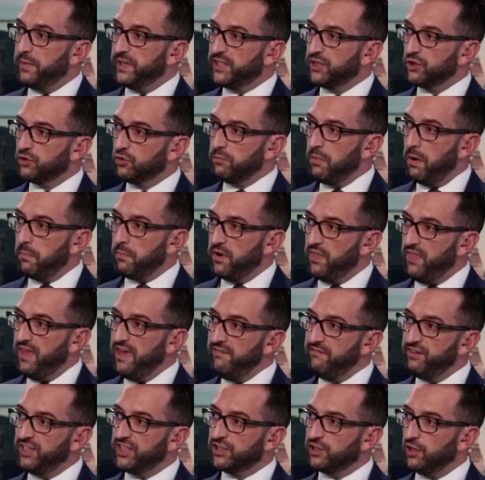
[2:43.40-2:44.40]
because remember, they
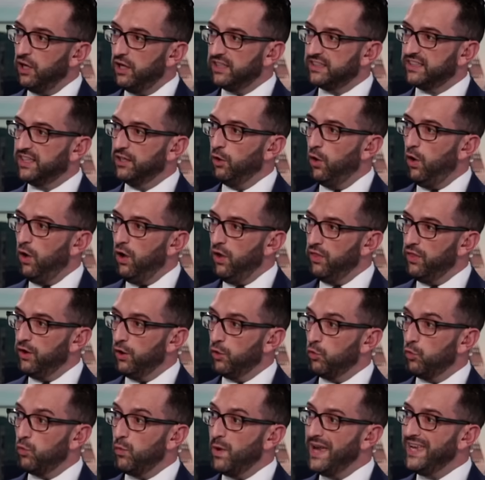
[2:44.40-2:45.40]
have exhausted all
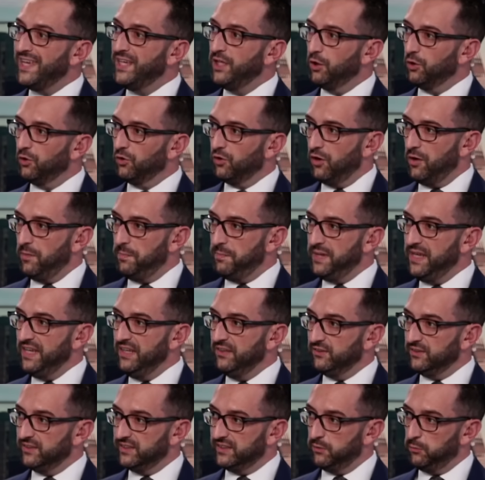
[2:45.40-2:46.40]
their regular
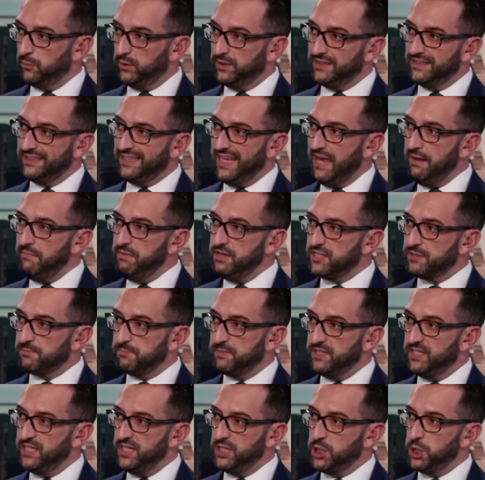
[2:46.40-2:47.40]
appeals, and what this habeas
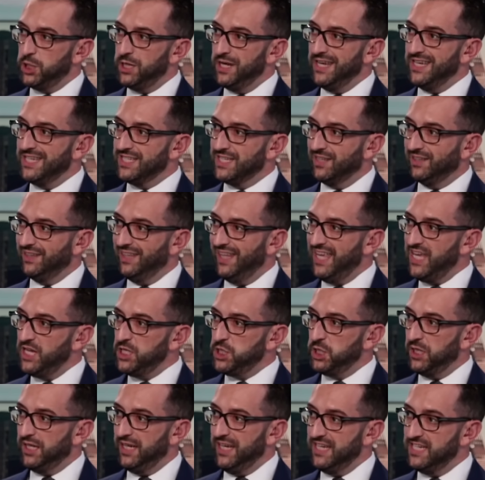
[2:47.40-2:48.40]
petition is
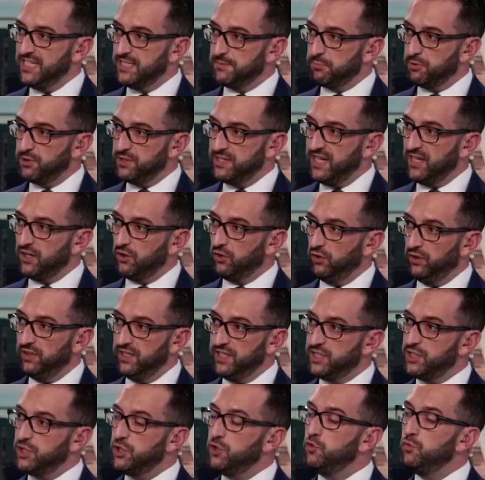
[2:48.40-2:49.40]
alleging is
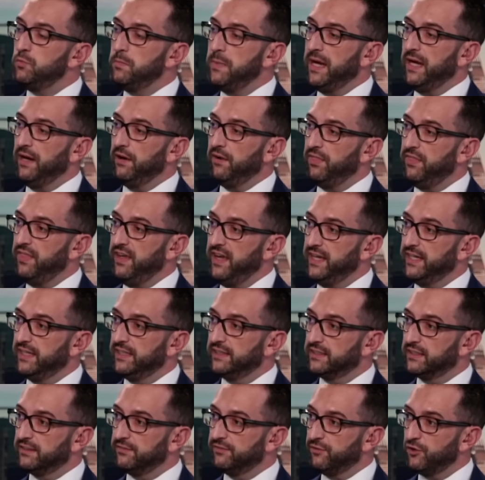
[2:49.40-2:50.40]
particularly two main
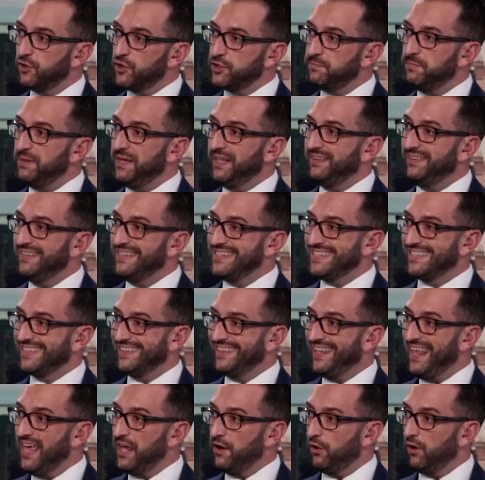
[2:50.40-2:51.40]
things. The first being this
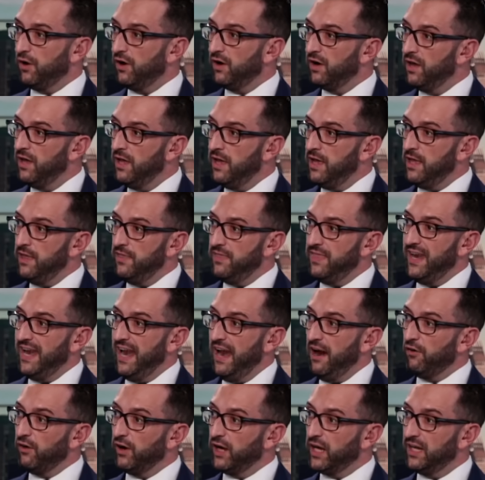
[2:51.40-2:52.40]
letter
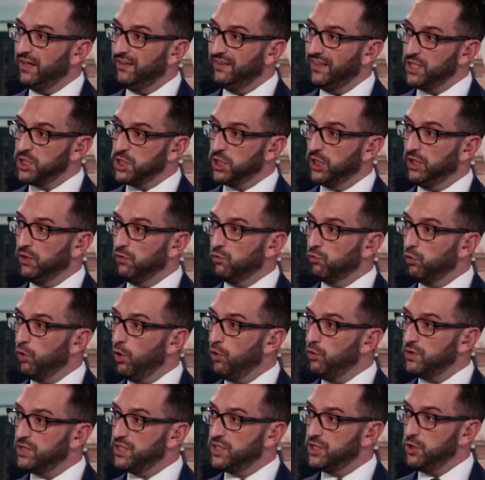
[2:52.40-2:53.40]
that Eric allegedly
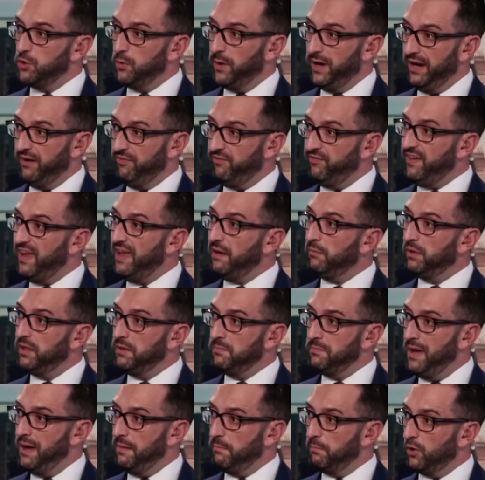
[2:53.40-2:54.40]
wrote to a
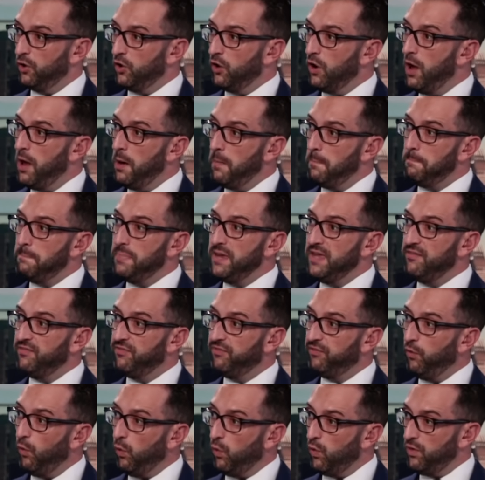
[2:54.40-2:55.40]
family member
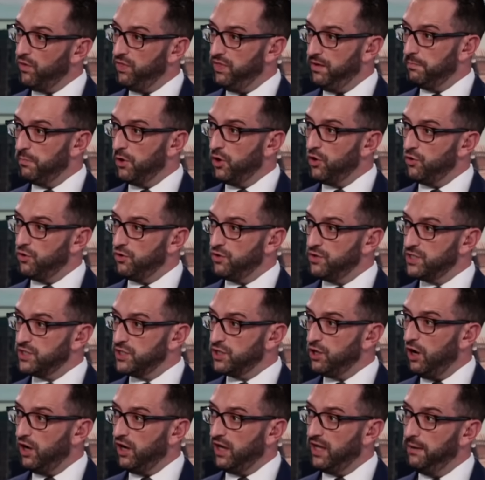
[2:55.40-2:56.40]
before the murders,
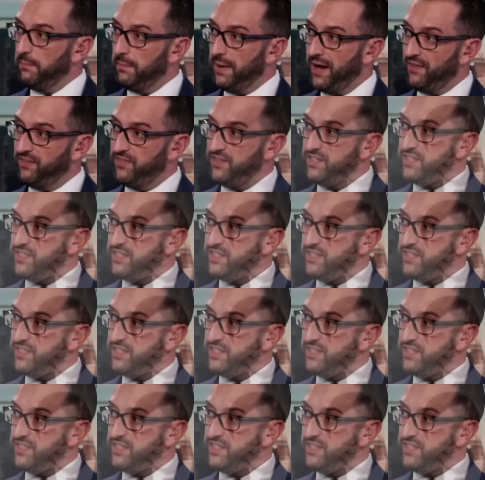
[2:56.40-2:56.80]
talking about